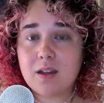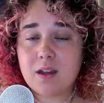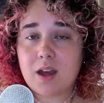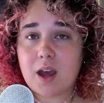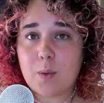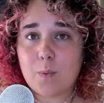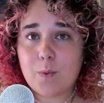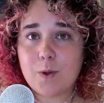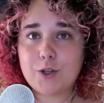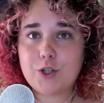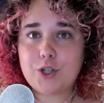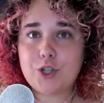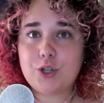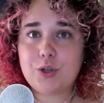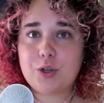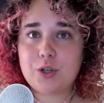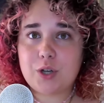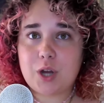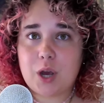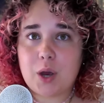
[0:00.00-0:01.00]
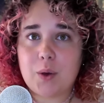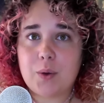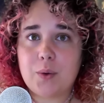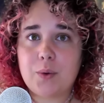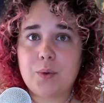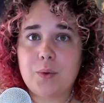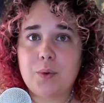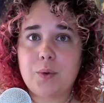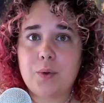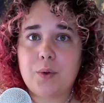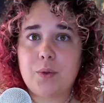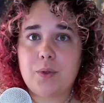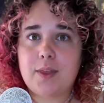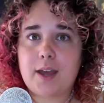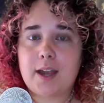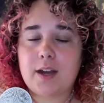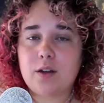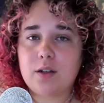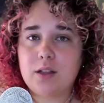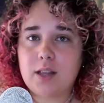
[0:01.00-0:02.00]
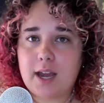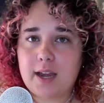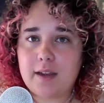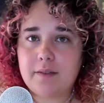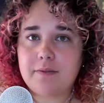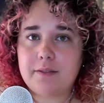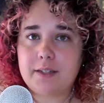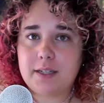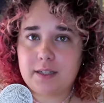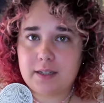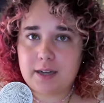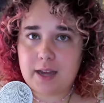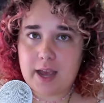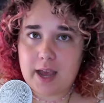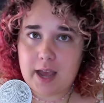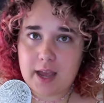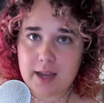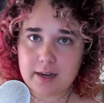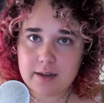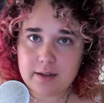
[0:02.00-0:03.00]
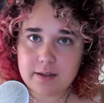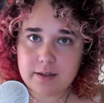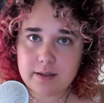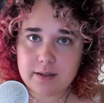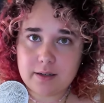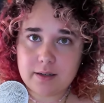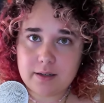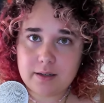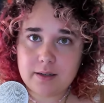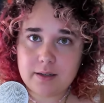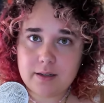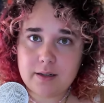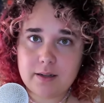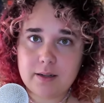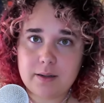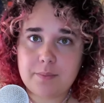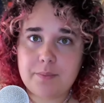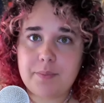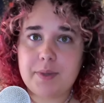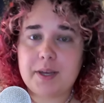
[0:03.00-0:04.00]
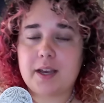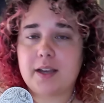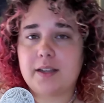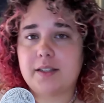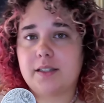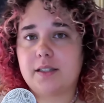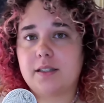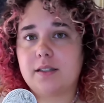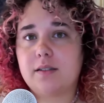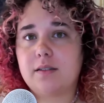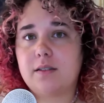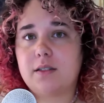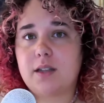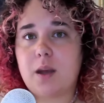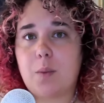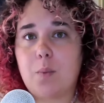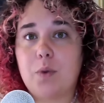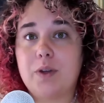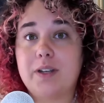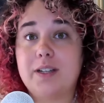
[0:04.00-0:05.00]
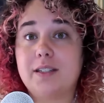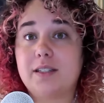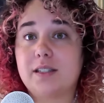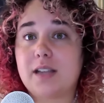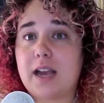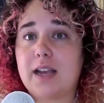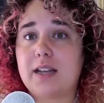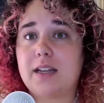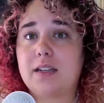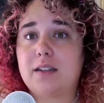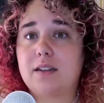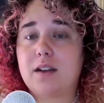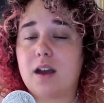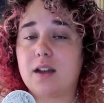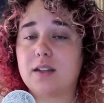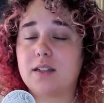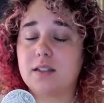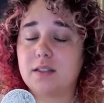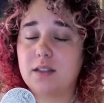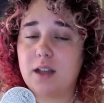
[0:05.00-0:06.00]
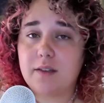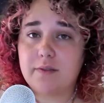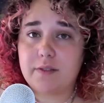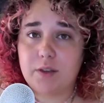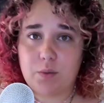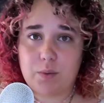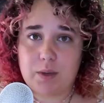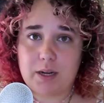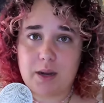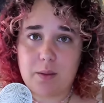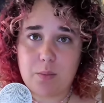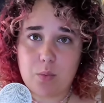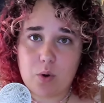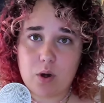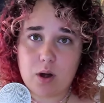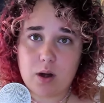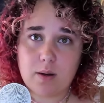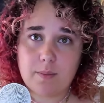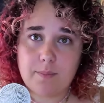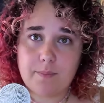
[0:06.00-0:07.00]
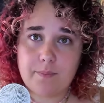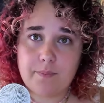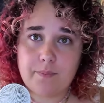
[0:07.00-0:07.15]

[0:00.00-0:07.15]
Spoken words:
I want you to know that your life didn't end because someone decided not to love you anymore.